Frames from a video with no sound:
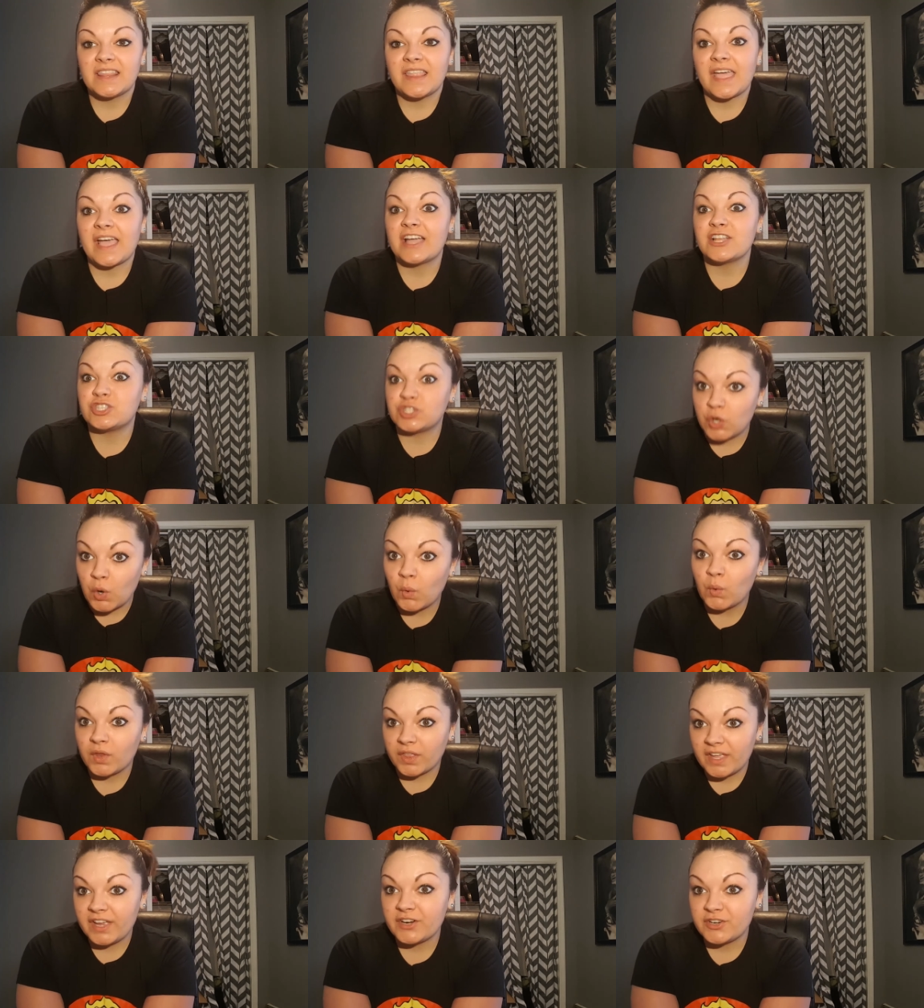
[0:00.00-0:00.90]
Like, I
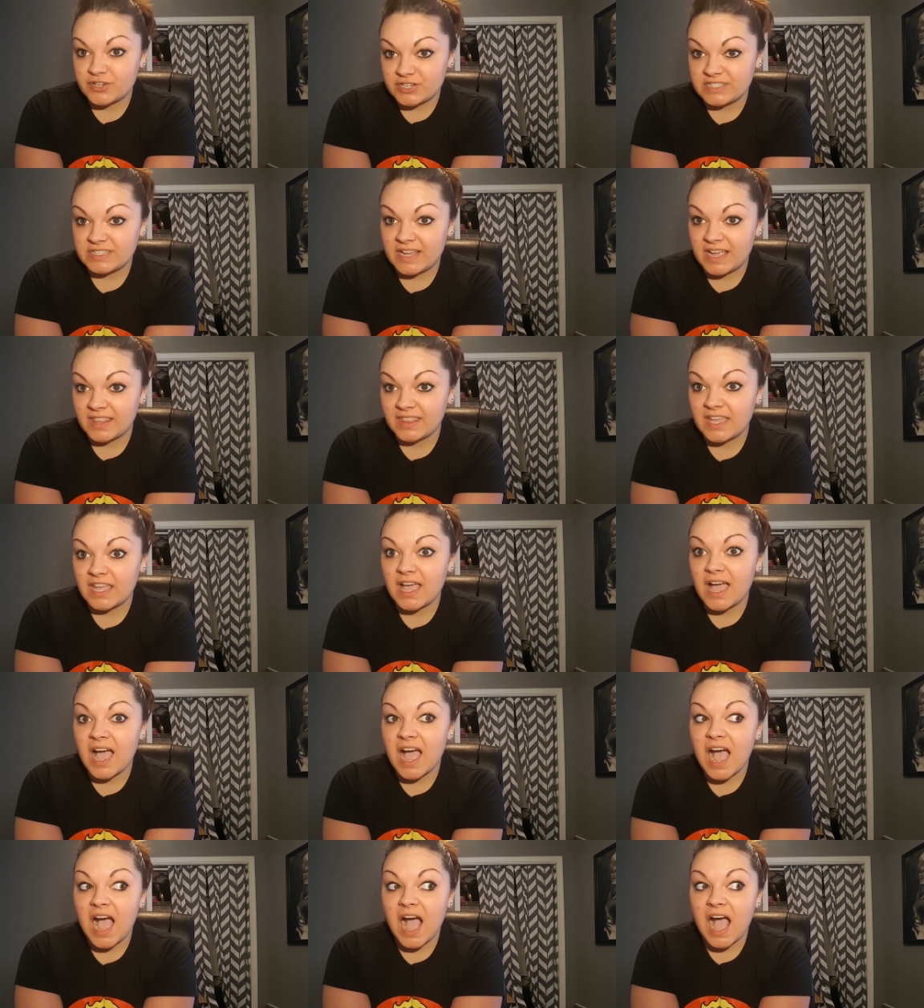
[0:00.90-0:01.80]
totally understand. Like,
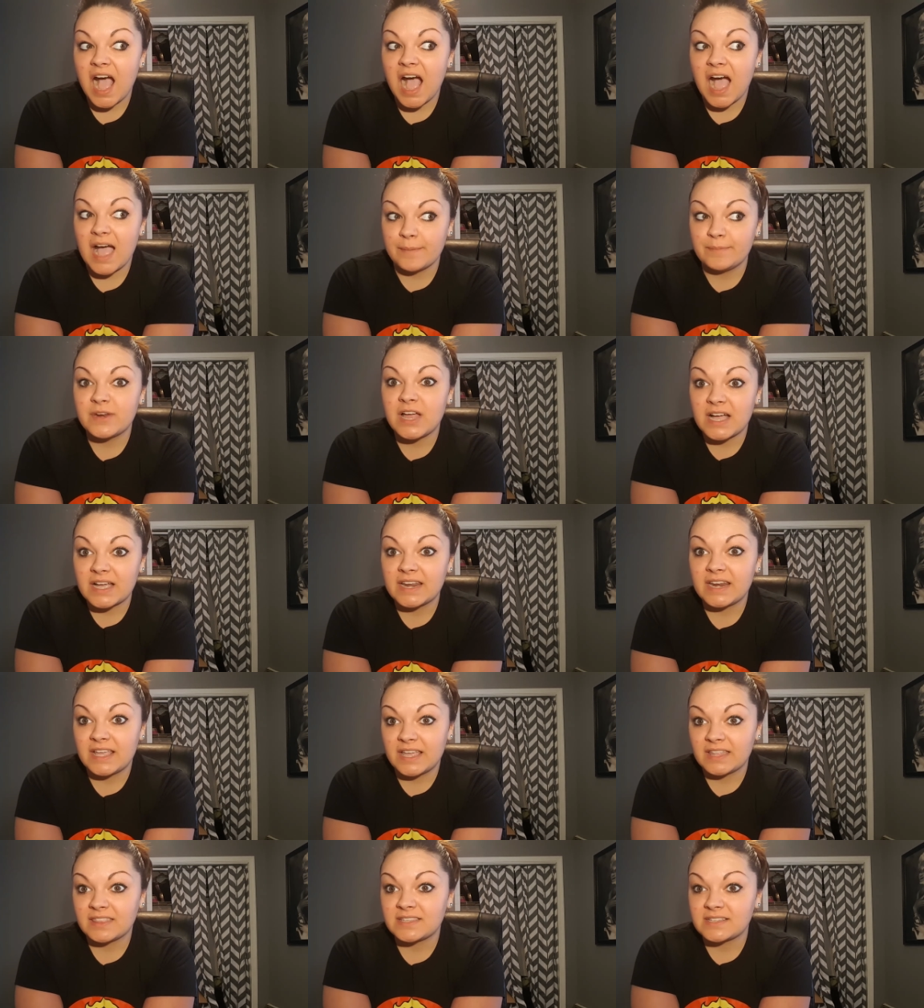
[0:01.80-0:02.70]
I'm not
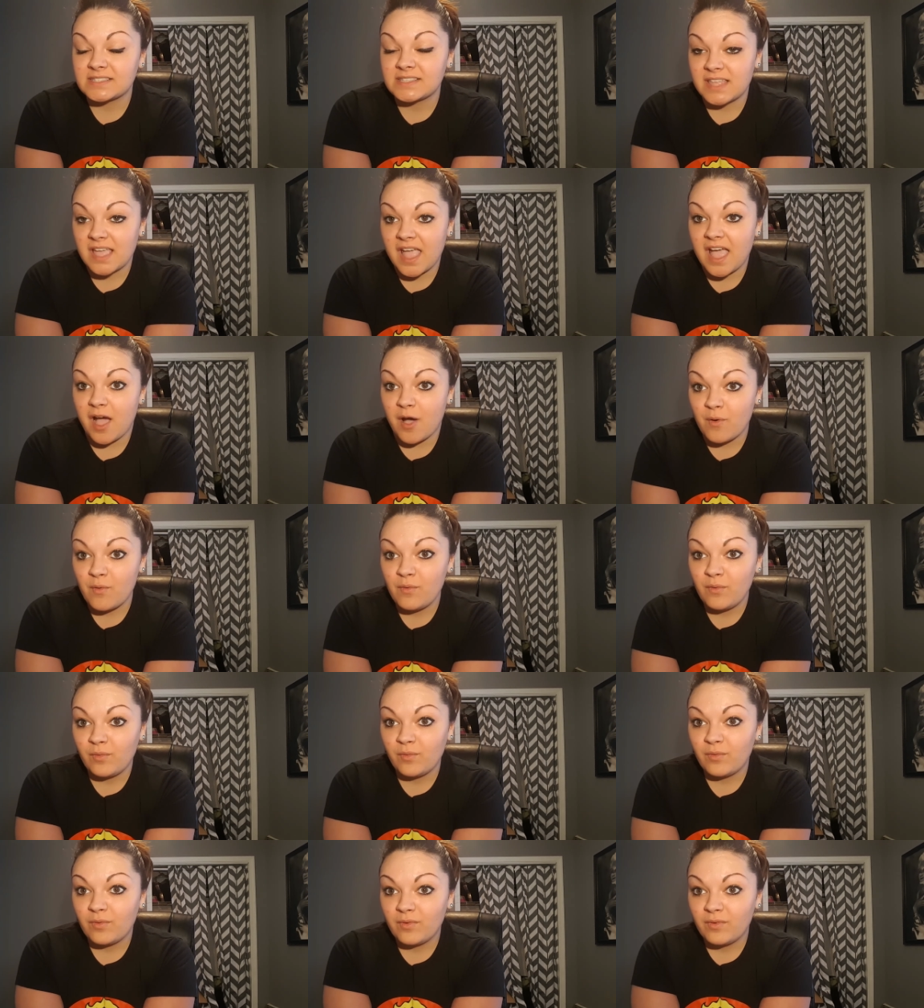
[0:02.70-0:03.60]
gonna get this thing
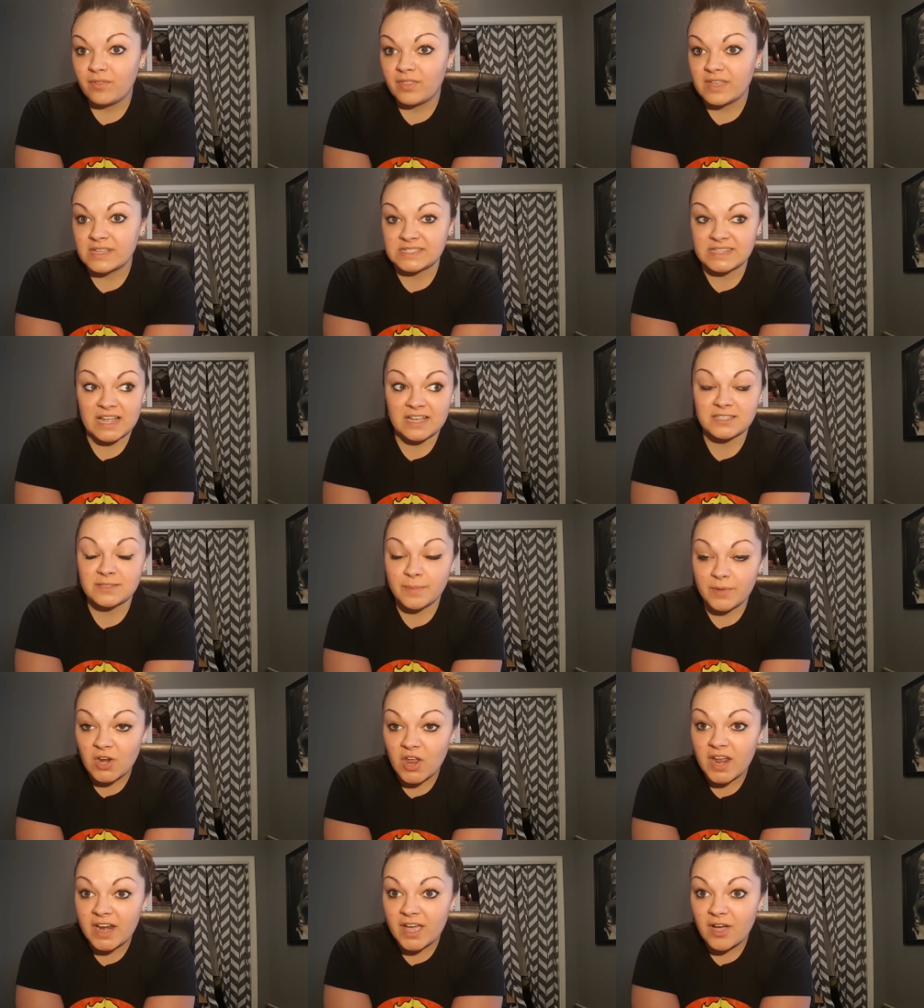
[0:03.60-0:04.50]
out, this next
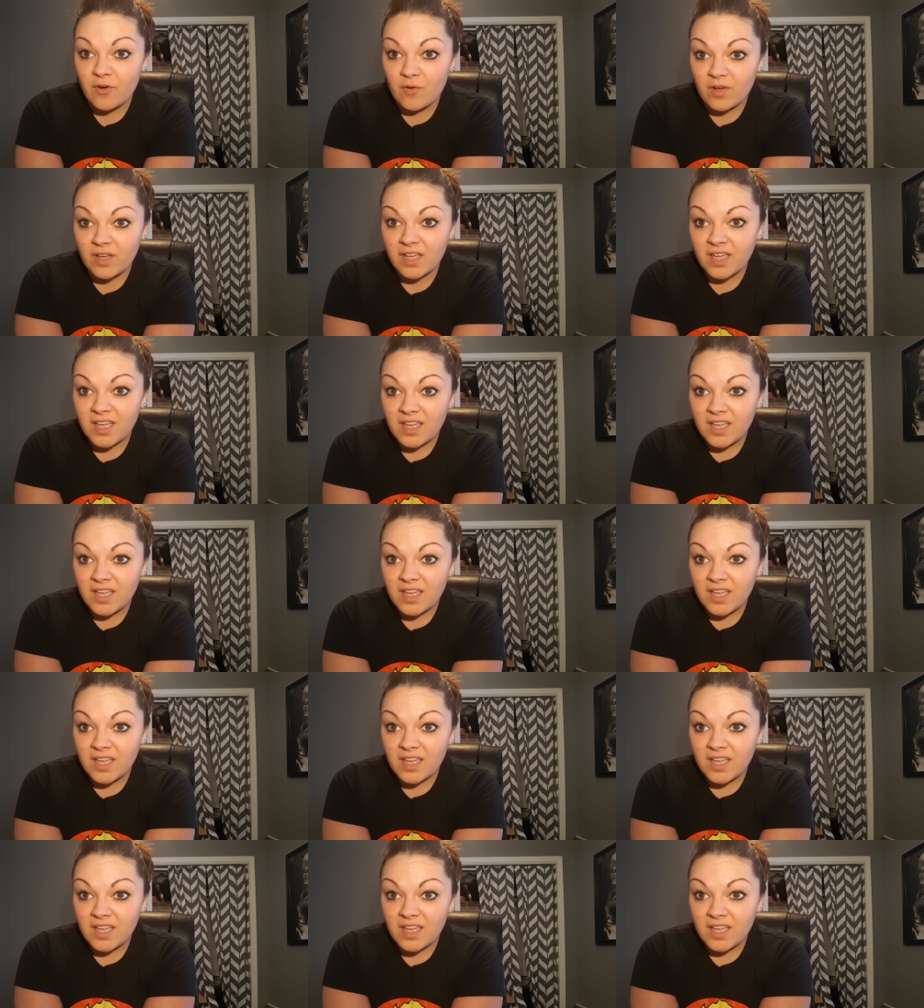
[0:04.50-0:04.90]
one on out,